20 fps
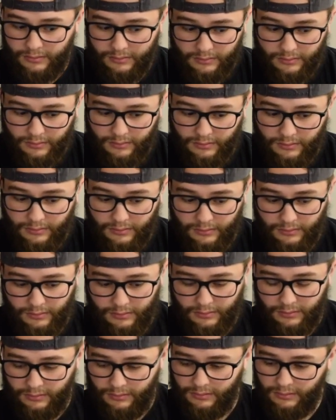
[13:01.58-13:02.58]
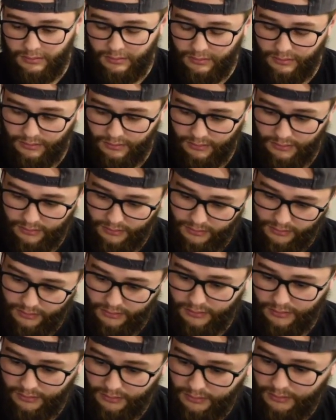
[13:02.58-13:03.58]

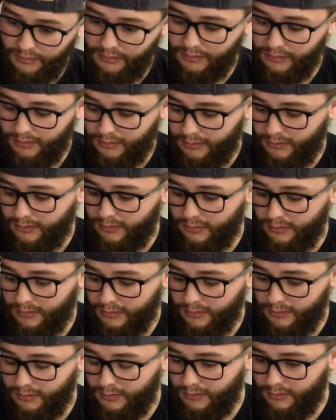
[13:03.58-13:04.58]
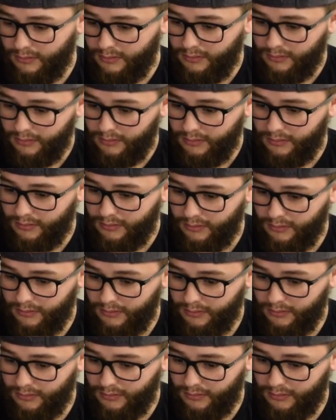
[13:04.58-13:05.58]

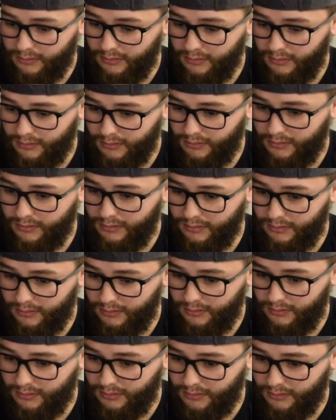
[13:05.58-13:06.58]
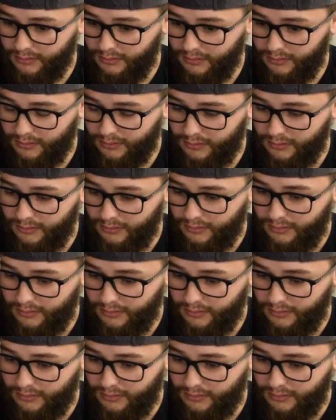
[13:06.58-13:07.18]
This person isn't speaking.